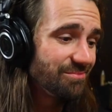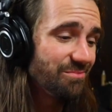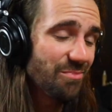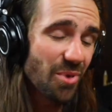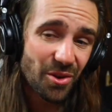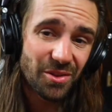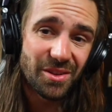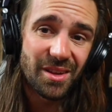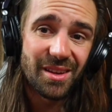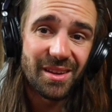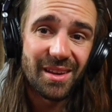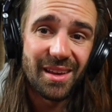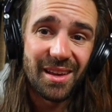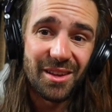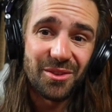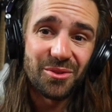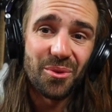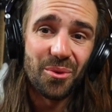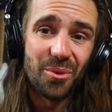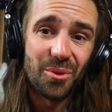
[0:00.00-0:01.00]
Mossy
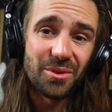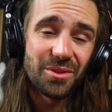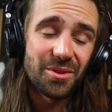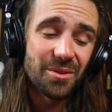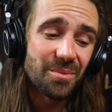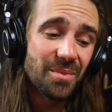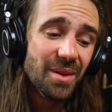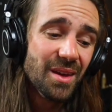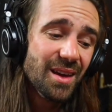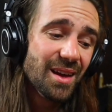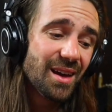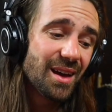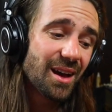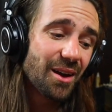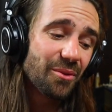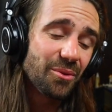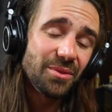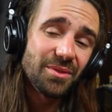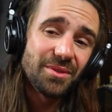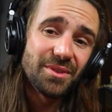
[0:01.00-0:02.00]
is awesome.
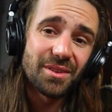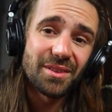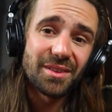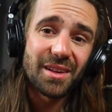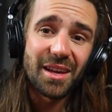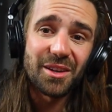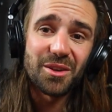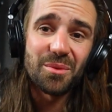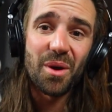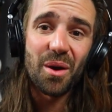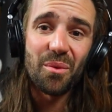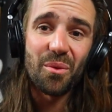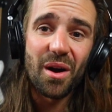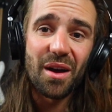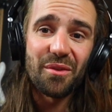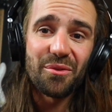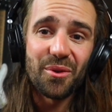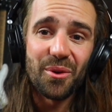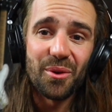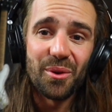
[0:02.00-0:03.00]
I was just saying to my
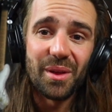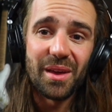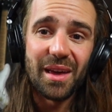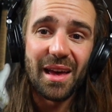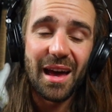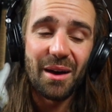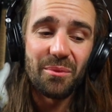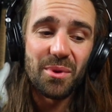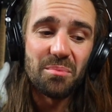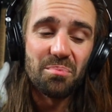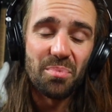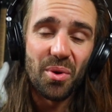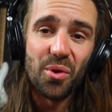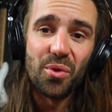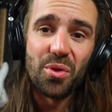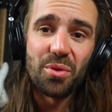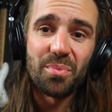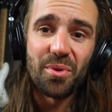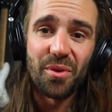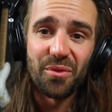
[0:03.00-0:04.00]
wife earlier how we
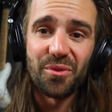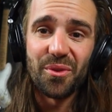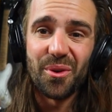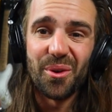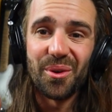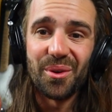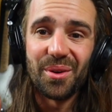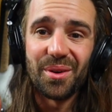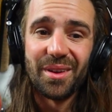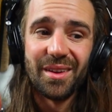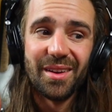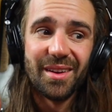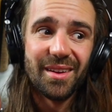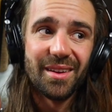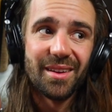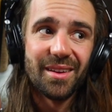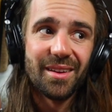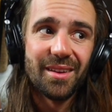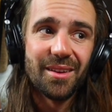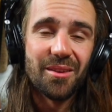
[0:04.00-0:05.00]
both prefer
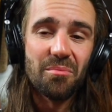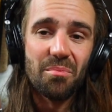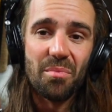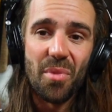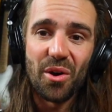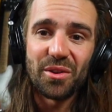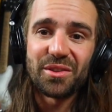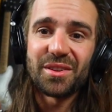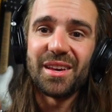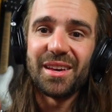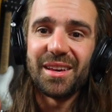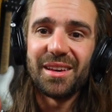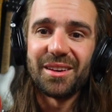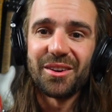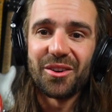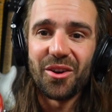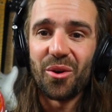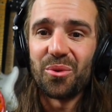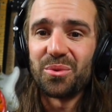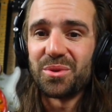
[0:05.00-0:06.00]
mossy
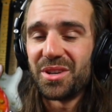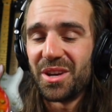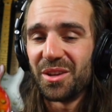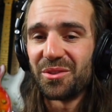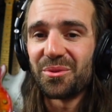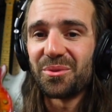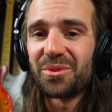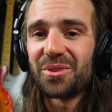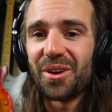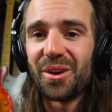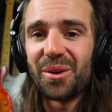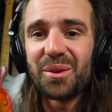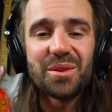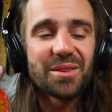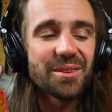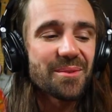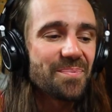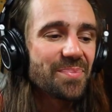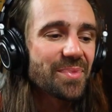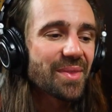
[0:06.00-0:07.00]
Cold Chisel
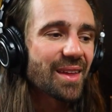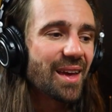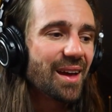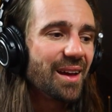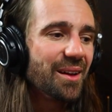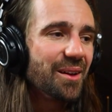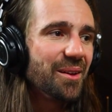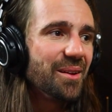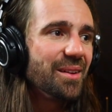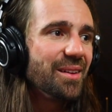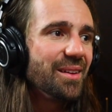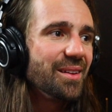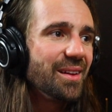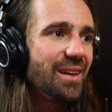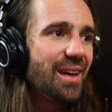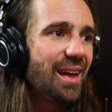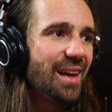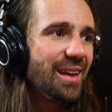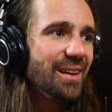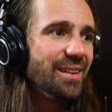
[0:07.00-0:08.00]
songs.
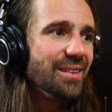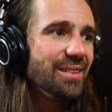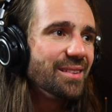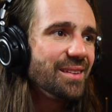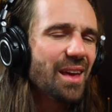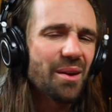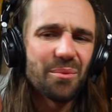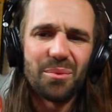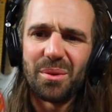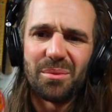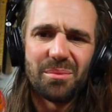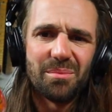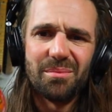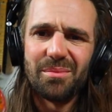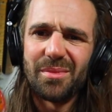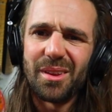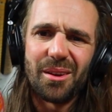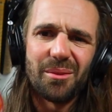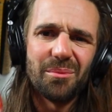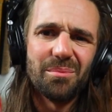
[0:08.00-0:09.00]
And yeah,
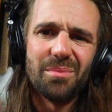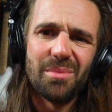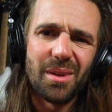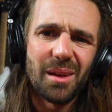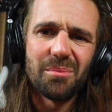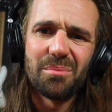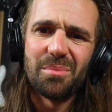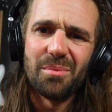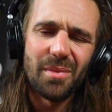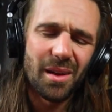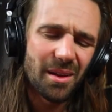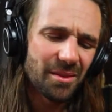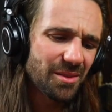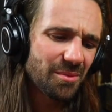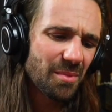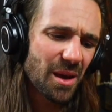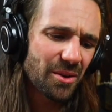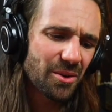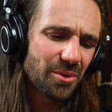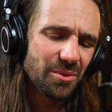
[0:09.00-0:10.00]
I
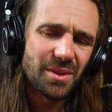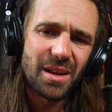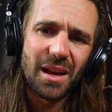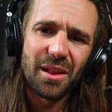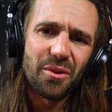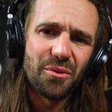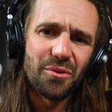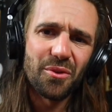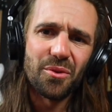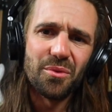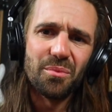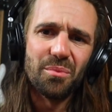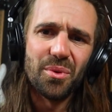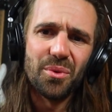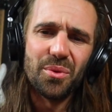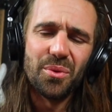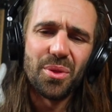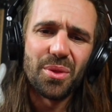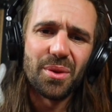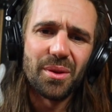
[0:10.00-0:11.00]
smack on Telephone
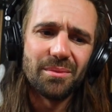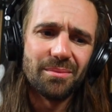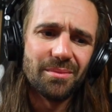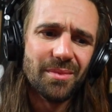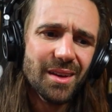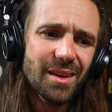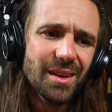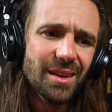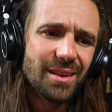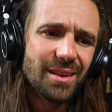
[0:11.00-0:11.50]
Booth and